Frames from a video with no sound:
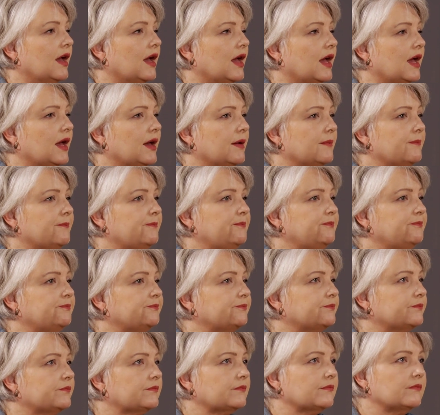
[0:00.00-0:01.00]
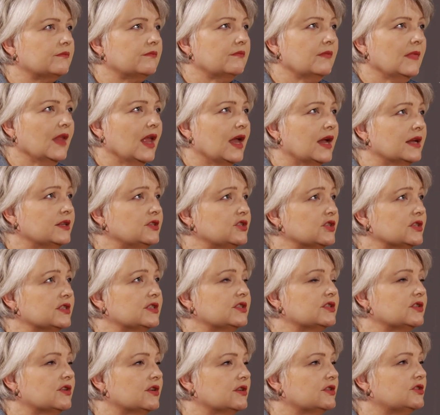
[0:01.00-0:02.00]
And just
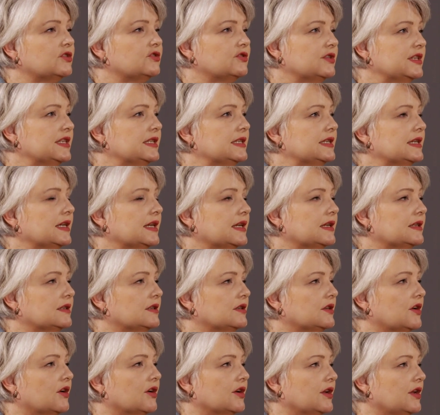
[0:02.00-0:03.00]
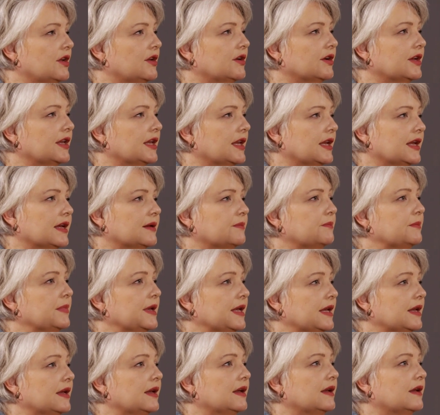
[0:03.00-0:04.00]
start treating and looking at
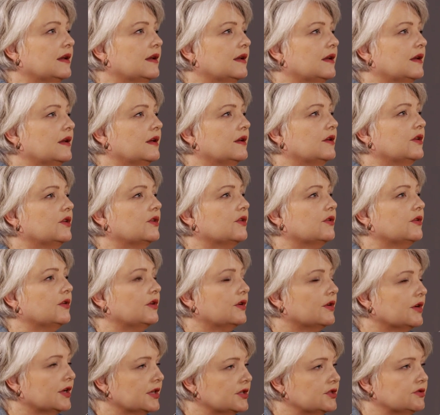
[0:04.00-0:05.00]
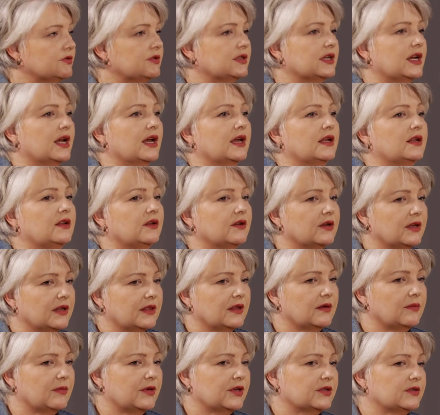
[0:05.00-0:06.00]
being, look at your diet, look at
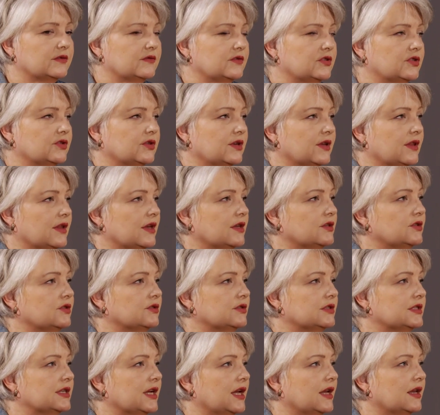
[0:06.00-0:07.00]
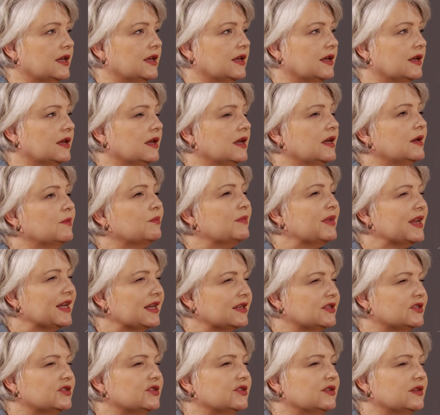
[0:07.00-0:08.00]
the amount of sugar that you're taking. But
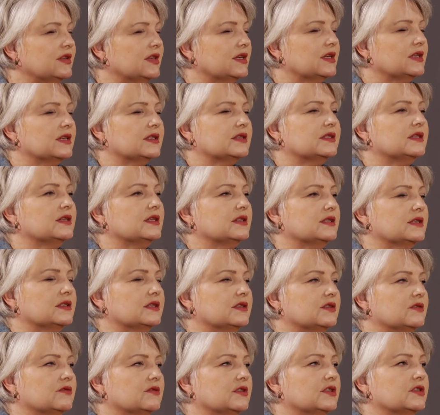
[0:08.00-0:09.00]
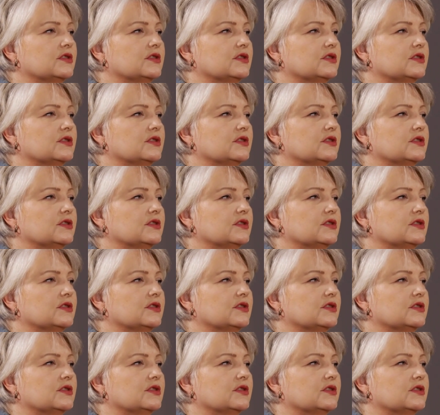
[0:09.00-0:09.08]
I do think it's necessary